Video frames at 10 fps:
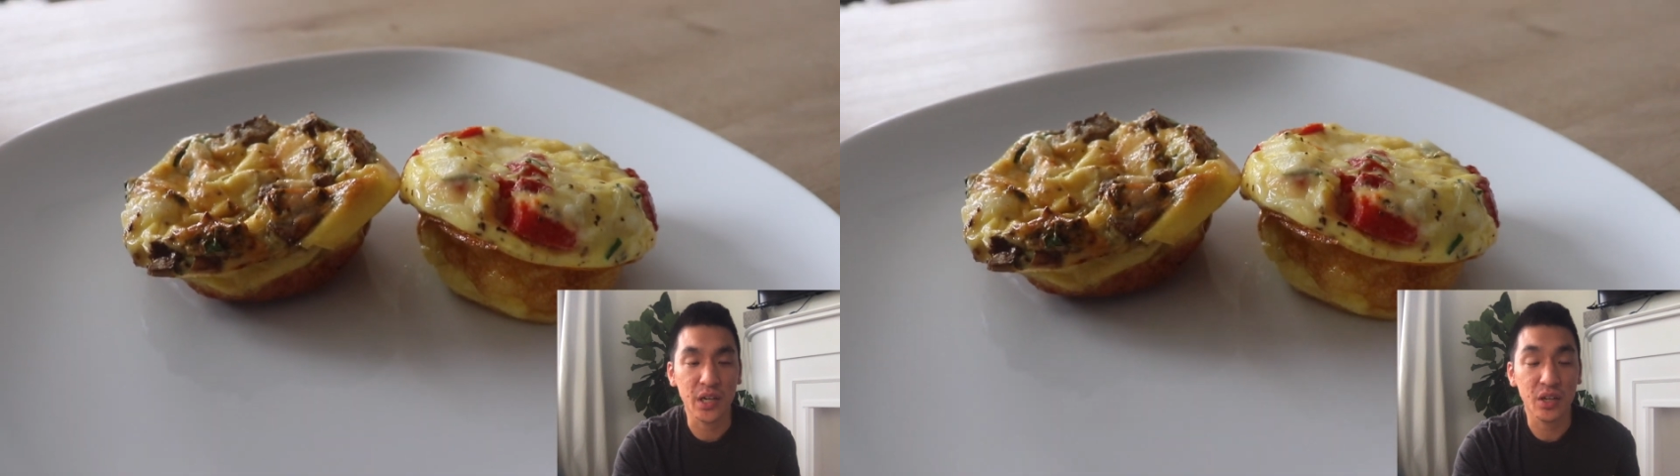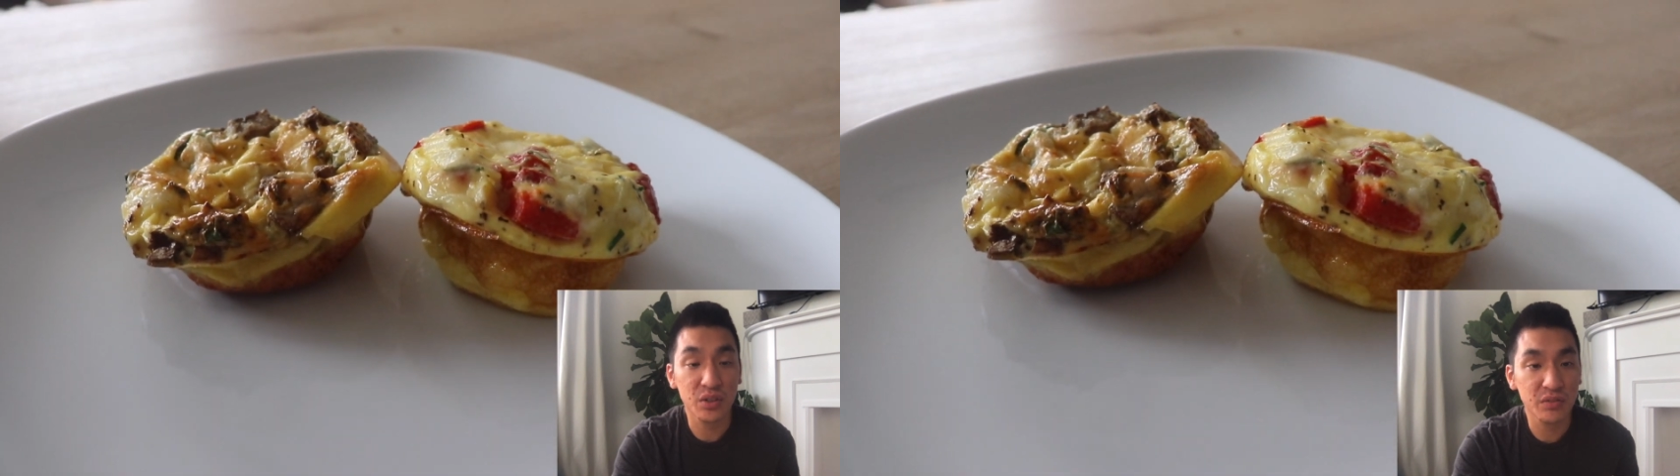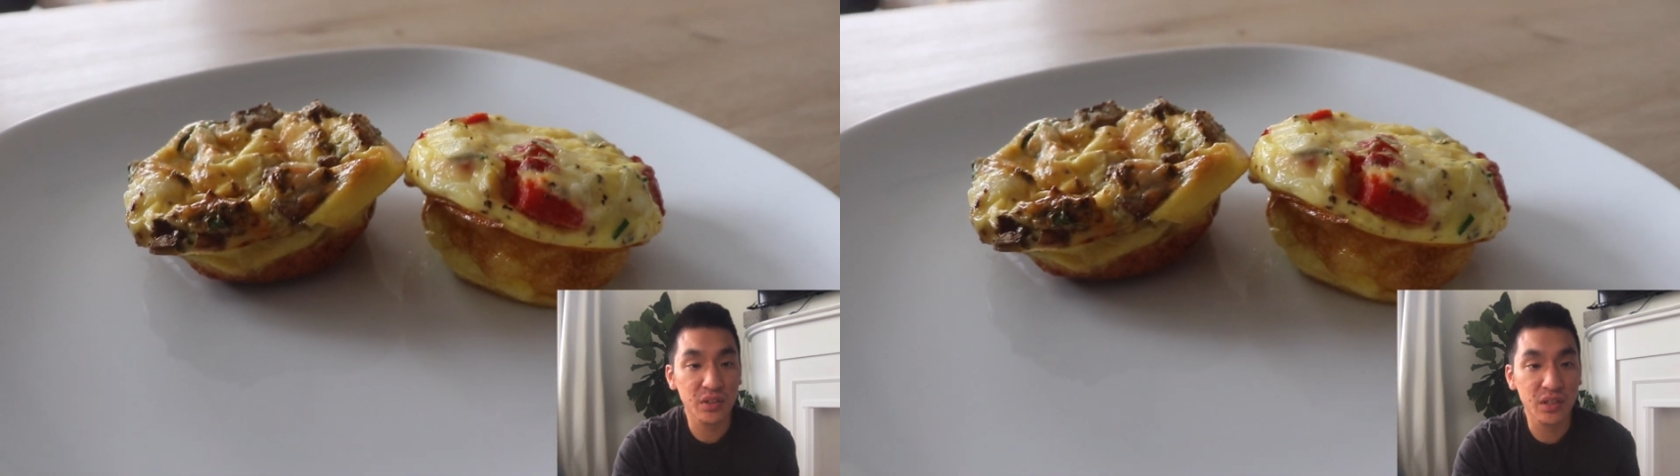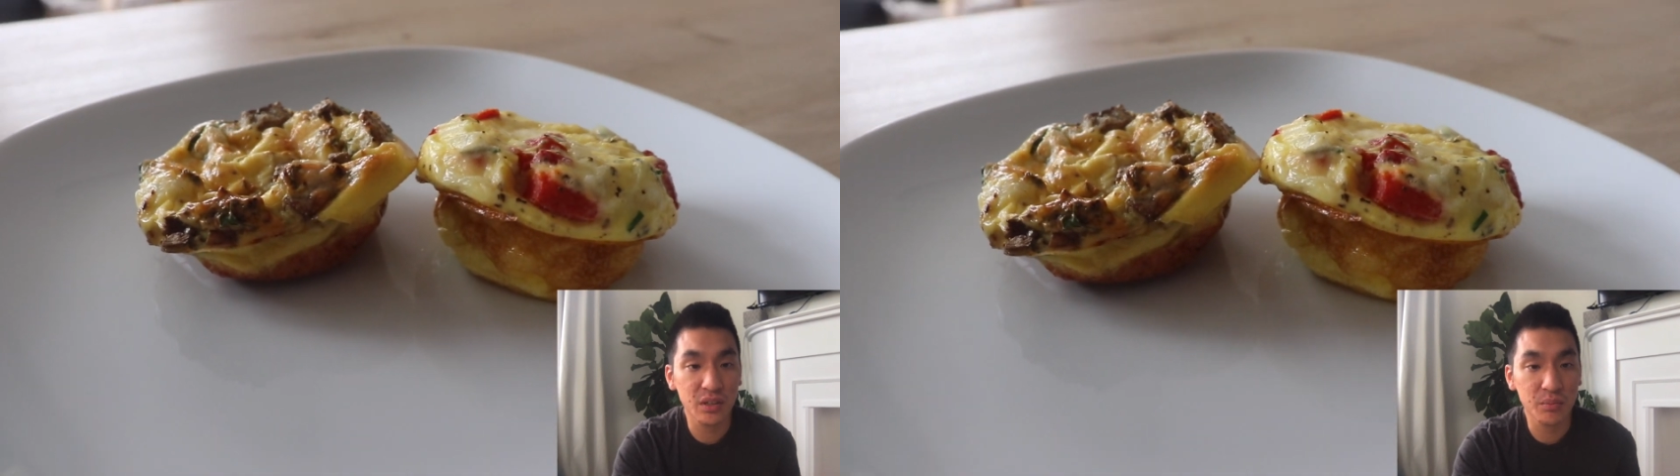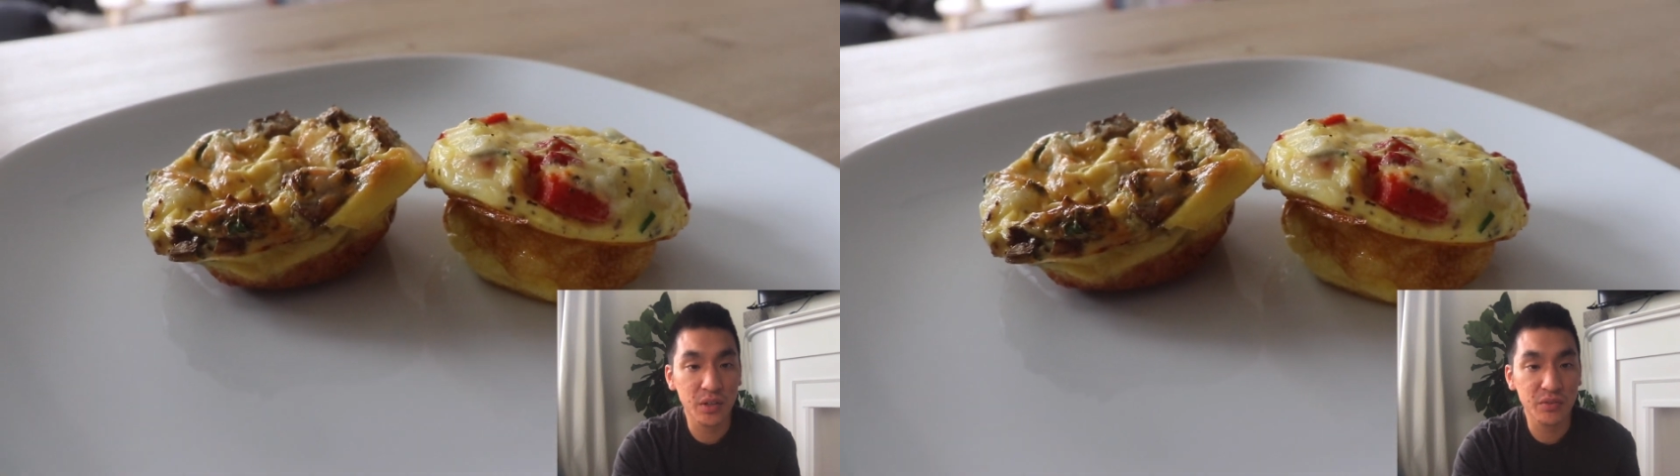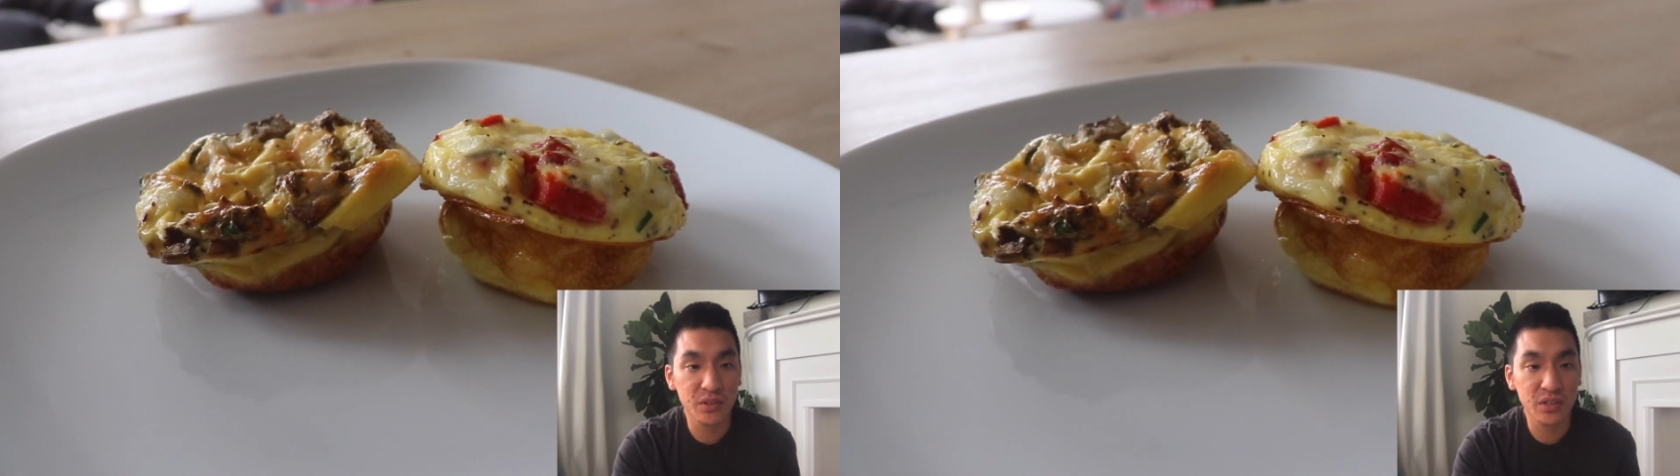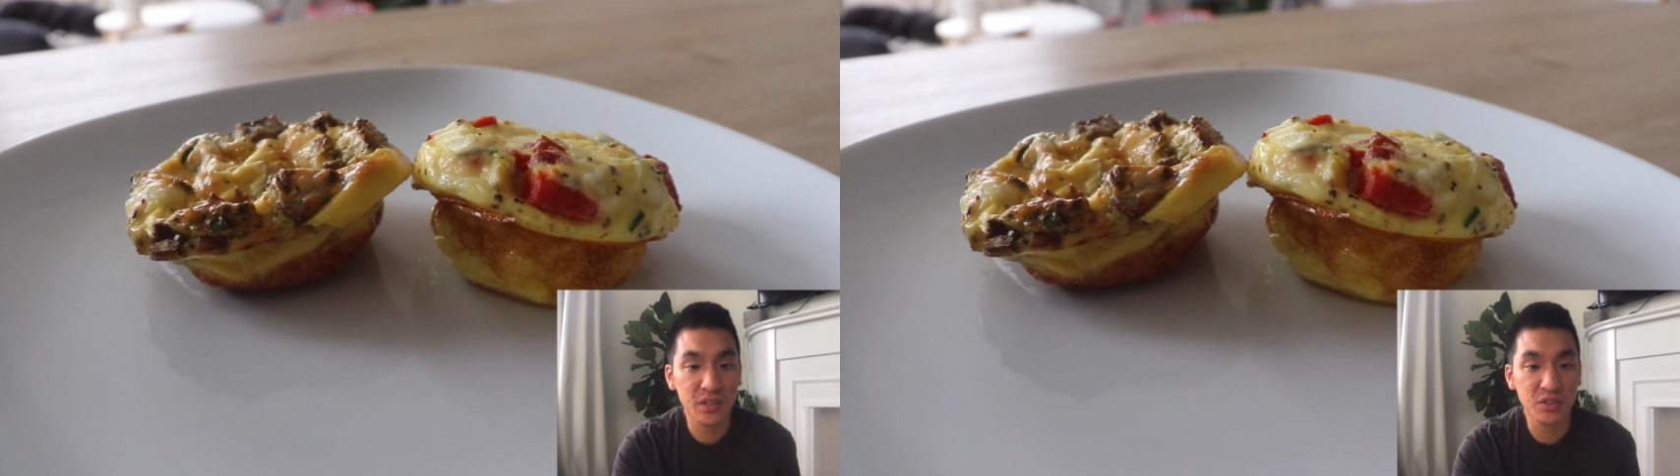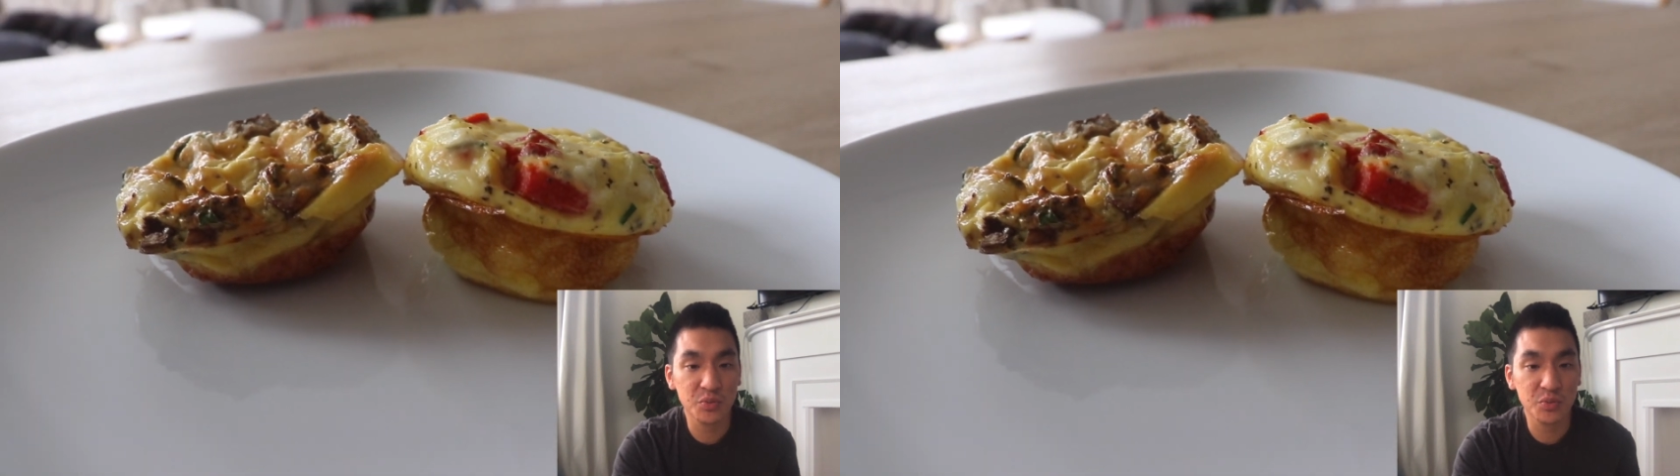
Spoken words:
out of the muffin tins,